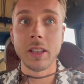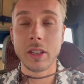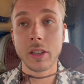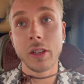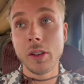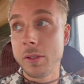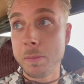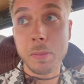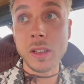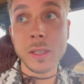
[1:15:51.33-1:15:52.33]
it could
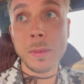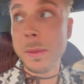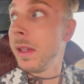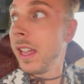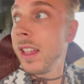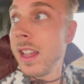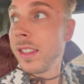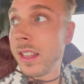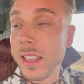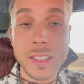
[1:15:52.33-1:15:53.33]
possibly be
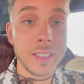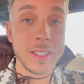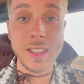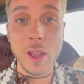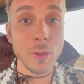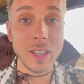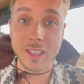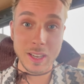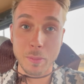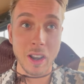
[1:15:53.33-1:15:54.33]
that this is the only
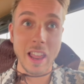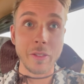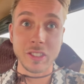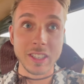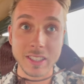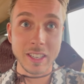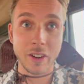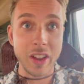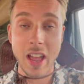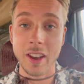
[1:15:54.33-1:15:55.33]
zebra left in this
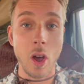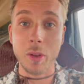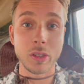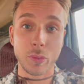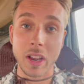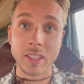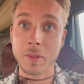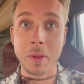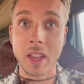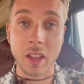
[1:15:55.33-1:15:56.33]
area and all his friends
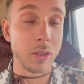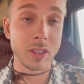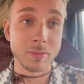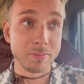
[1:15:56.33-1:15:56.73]
have been killed.